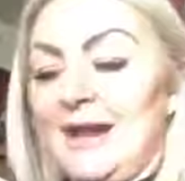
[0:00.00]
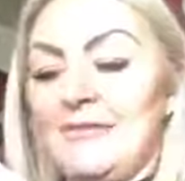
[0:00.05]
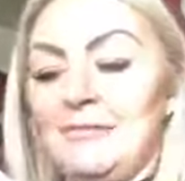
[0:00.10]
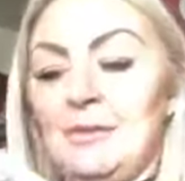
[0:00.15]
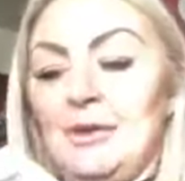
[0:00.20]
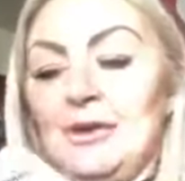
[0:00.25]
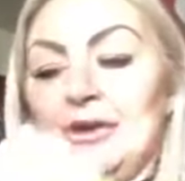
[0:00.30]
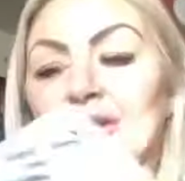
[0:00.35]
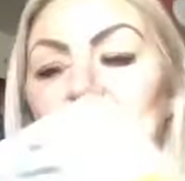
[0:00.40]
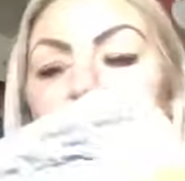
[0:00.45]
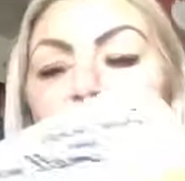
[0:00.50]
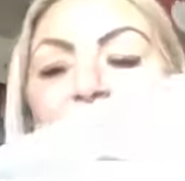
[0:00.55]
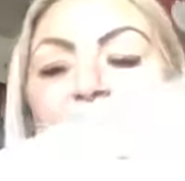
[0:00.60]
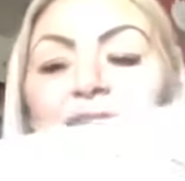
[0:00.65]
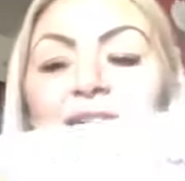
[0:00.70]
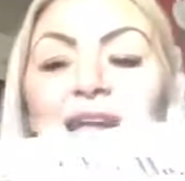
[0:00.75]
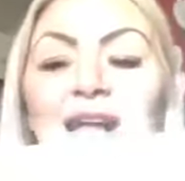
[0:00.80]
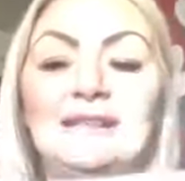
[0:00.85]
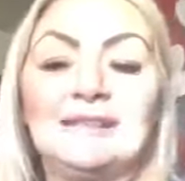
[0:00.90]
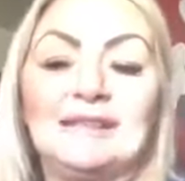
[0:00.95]
I've
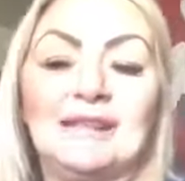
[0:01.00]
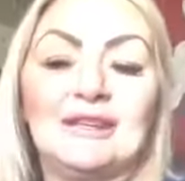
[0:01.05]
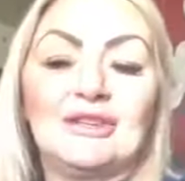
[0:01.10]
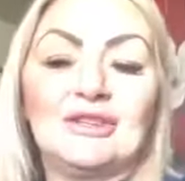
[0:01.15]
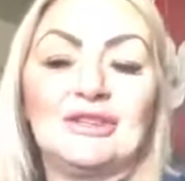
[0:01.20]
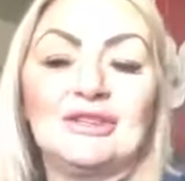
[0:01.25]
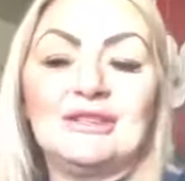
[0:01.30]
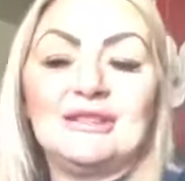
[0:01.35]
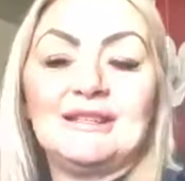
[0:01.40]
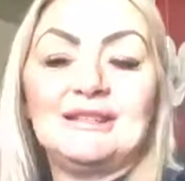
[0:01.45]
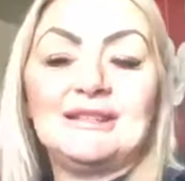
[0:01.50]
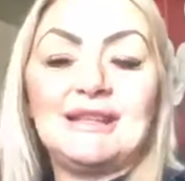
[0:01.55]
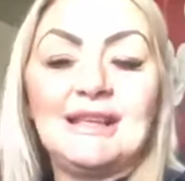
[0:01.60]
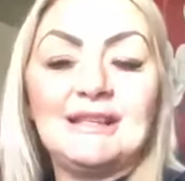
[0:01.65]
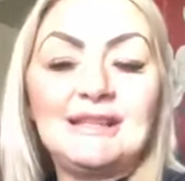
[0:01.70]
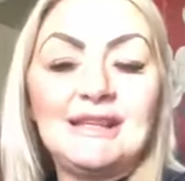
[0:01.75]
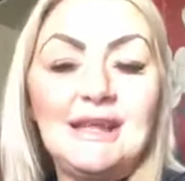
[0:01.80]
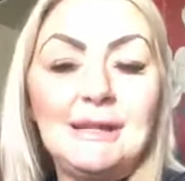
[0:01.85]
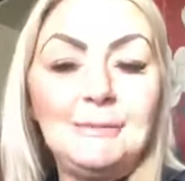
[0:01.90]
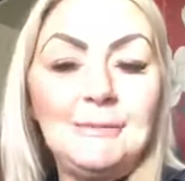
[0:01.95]
personalised it just to say,
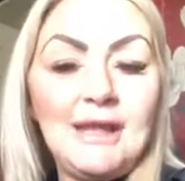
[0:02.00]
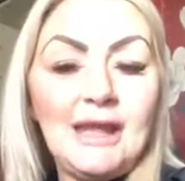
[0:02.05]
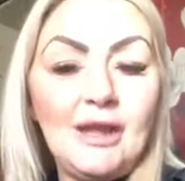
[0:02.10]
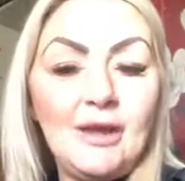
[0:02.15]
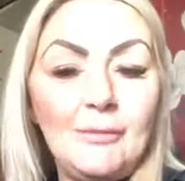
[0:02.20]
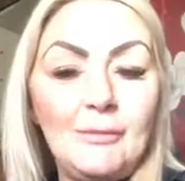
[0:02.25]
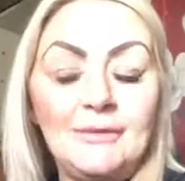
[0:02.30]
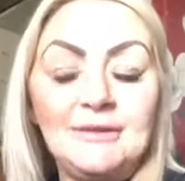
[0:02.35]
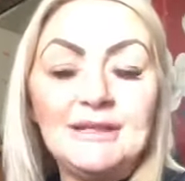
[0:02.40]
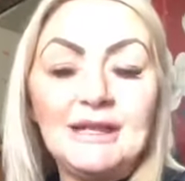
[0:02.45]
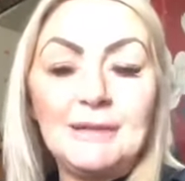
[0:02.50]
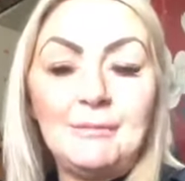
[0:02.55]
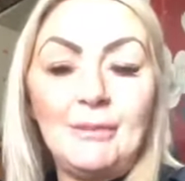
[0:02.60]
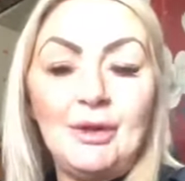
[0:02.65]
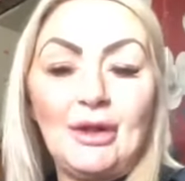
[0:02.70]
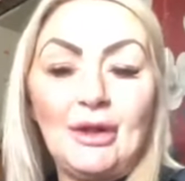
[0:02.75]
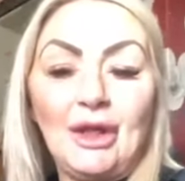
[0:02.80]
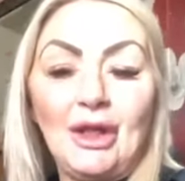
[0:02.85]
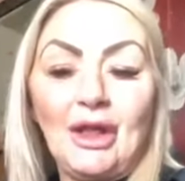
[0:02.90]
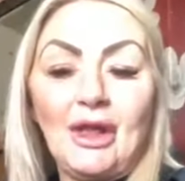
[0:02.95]
dear
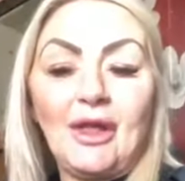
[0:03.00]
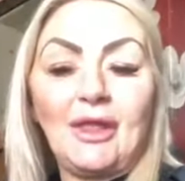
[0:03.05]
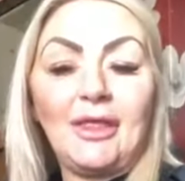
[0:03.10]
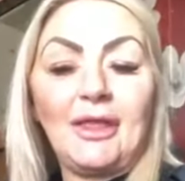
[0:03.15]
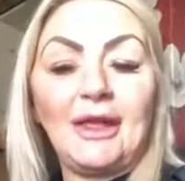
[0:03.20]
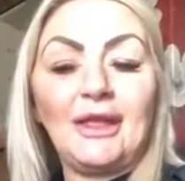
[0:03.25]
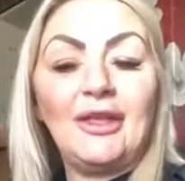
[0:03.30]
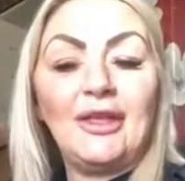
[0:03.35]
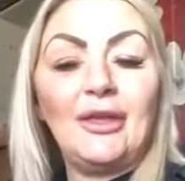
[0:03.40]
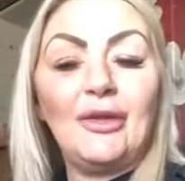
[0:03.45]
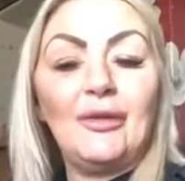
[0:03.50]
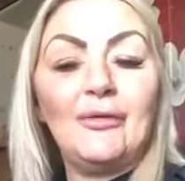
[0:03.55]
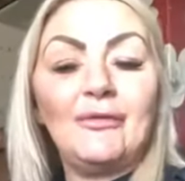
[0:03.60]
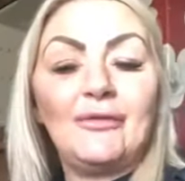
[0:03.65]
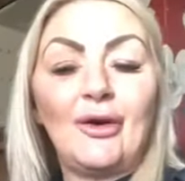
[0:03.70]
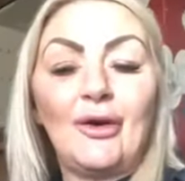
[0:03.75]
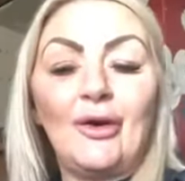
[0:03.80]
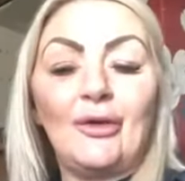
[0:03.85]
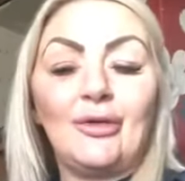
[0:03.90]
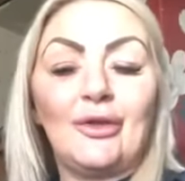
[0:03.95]
Mirka, thank you
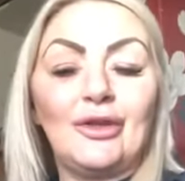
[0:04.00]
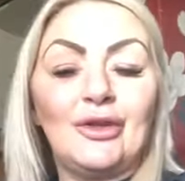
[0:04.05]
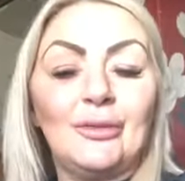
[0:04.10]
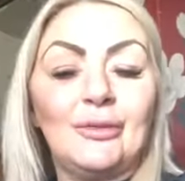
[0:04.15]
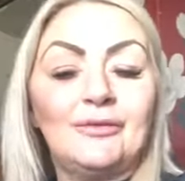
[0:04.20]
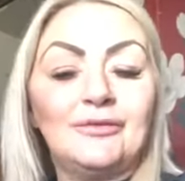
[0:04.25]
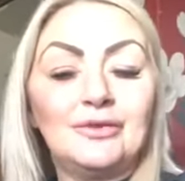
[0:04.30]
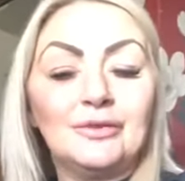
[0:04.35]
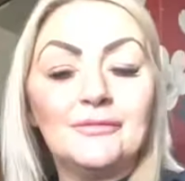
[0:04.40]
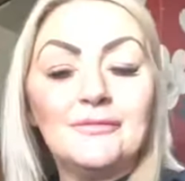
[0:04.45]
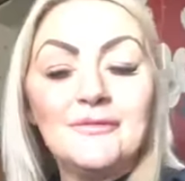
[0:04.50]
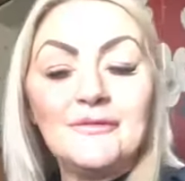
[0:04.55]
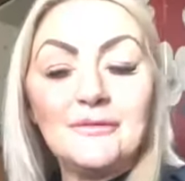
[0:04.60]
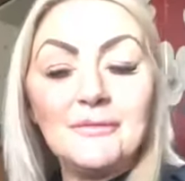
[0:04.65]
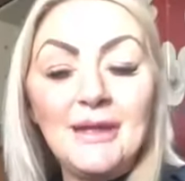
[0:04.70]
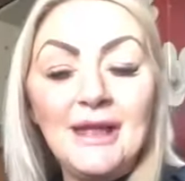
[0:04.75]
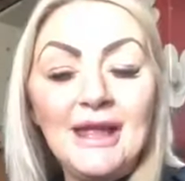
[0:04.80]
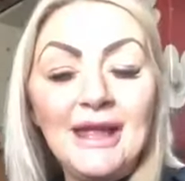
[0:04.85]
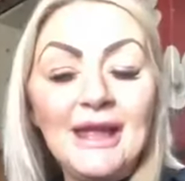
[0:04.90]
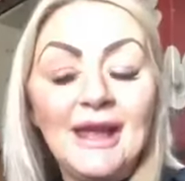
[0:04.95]
for all that you have done for
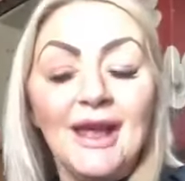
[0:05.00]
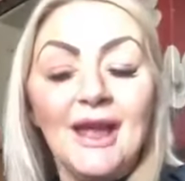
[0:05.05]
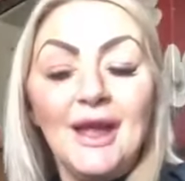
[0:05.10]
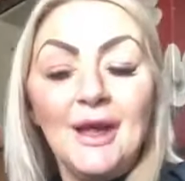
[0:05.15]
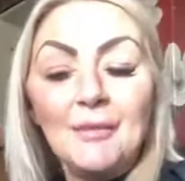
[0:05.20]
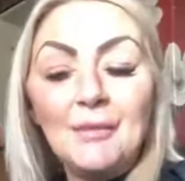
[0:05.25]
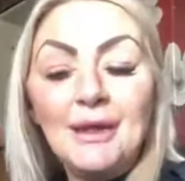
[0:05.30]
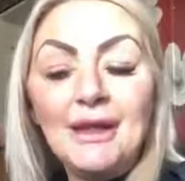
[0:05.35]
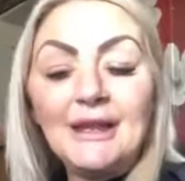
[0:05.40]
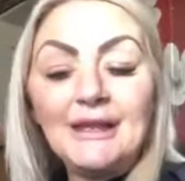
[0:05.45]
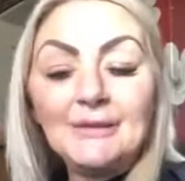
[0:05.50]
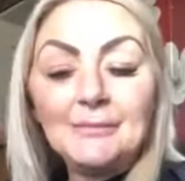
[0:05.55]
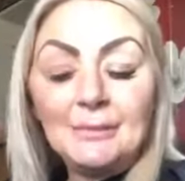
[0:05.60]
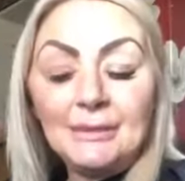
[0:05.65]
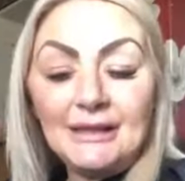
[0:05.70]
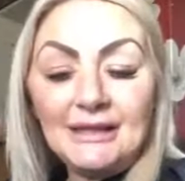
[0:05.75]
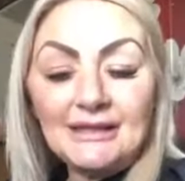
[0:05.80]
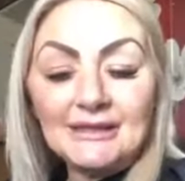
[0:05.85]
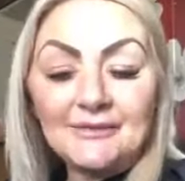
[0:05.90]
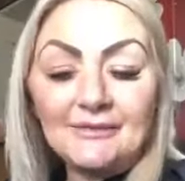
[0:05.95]
me.
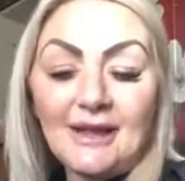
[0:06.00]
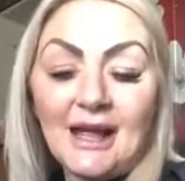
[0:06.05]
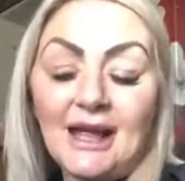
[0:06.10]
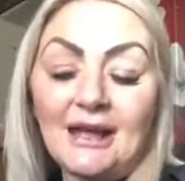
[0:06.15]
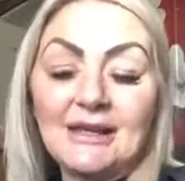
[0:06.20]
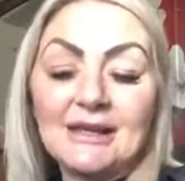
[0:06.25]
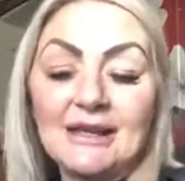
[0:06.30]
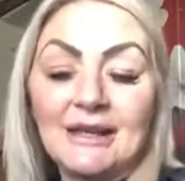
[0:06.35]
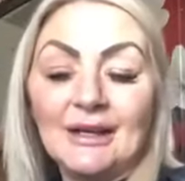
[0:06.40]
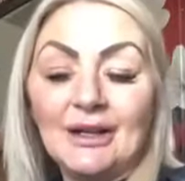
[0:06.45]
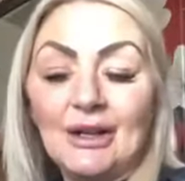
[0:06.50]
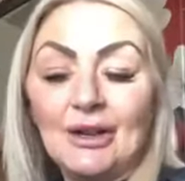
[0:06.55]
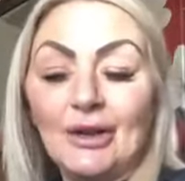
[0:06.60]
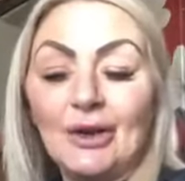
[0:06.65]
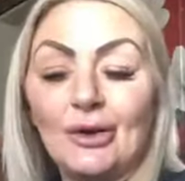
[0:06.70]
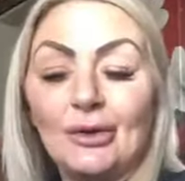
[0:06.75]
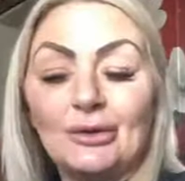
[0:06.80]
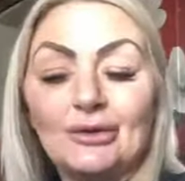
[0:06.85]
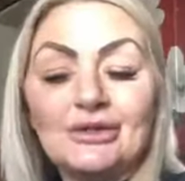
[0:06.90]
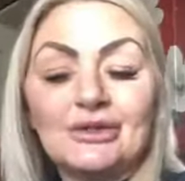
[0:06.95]
Please find
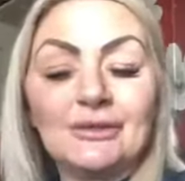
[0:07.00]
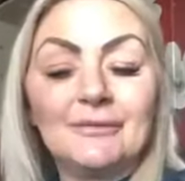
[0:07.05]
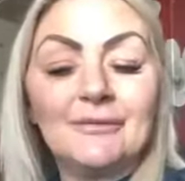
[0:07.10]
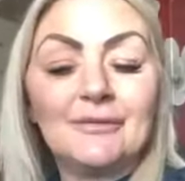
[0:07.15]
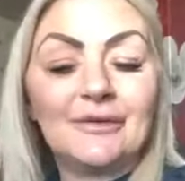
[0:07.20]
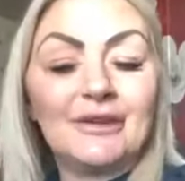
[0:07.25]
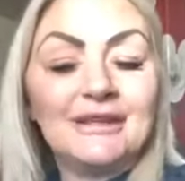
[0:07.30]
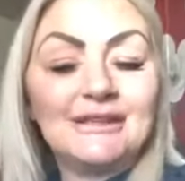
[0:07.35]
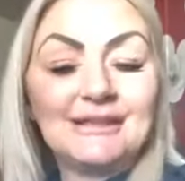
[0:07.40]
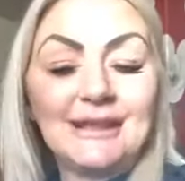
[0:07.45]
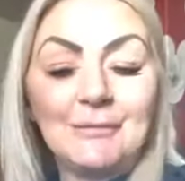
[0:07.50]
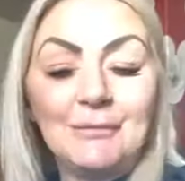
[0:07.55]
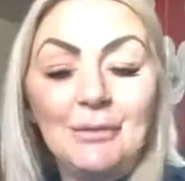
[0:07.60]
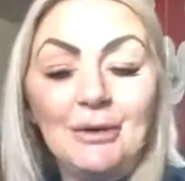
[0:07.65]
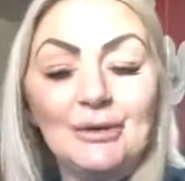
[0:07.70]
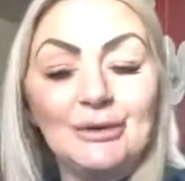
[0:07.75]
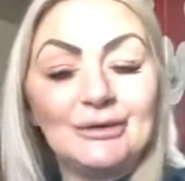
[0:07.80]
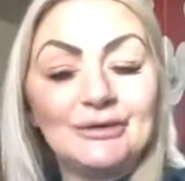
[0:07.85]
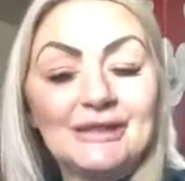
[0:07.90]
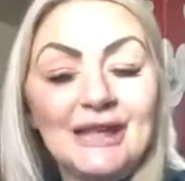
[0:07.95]
enclosed some free
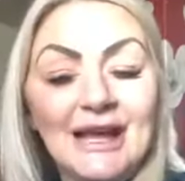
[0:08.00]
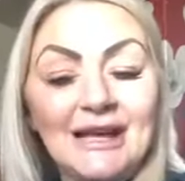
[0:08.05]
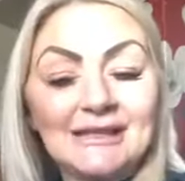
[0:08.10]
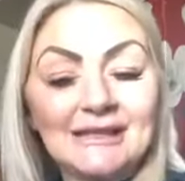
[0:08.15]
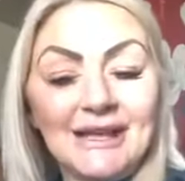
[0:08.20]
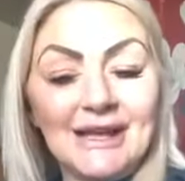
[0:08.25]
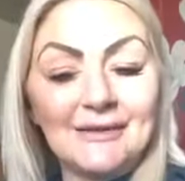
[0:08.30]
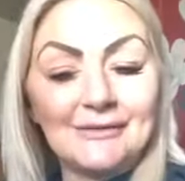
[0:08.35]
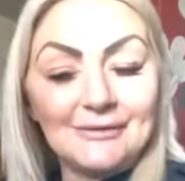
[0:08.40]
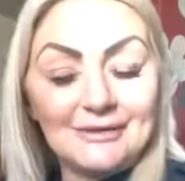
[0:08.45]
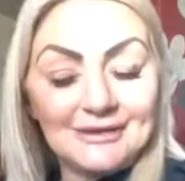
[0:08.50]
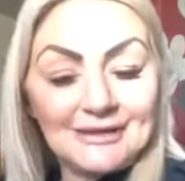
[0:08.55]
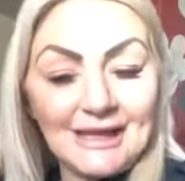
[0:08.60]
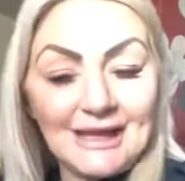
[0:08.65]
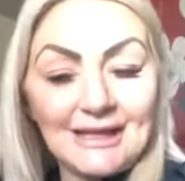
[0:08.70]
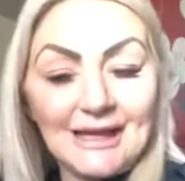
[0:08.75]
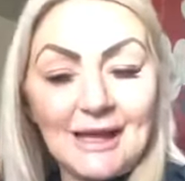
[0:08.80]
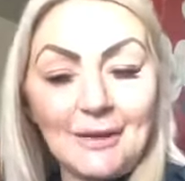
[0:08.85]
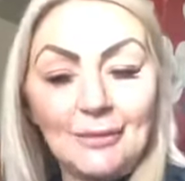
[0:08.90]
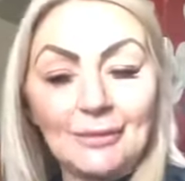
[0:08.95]
samples as I
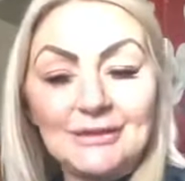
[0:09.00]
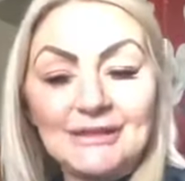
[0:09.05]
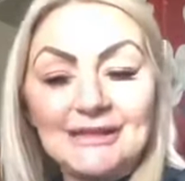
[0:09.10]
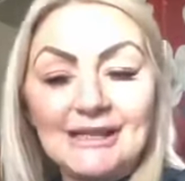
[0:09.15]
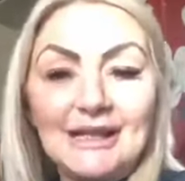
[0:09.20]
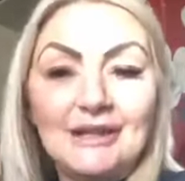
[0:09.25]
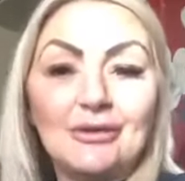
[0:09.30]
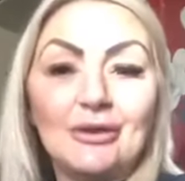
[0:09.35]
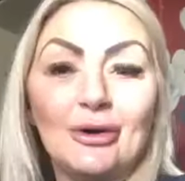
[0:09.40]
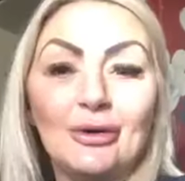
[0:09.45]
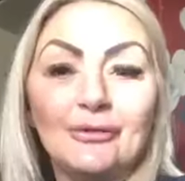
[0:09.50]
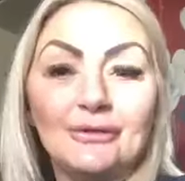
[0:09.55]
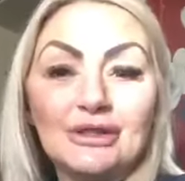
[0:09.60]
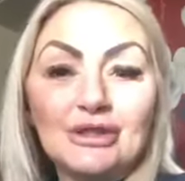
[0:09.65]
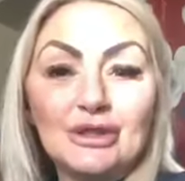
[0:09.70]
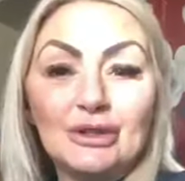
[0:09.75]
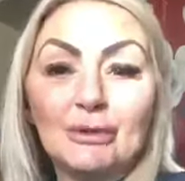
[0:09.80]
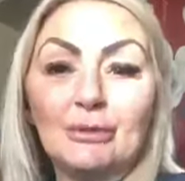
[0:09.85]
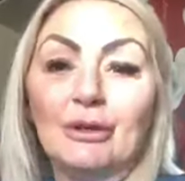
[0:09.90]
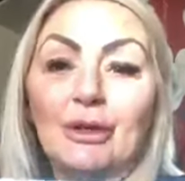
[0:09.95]
said I would send over
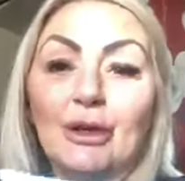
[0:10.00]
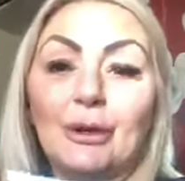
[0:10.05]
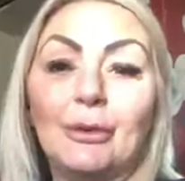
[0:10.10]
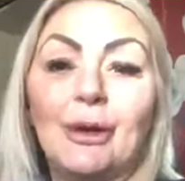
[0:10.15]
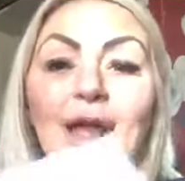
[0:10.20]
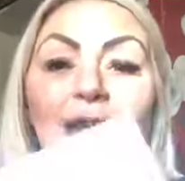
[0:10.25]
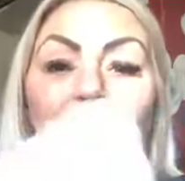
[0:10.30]
to you.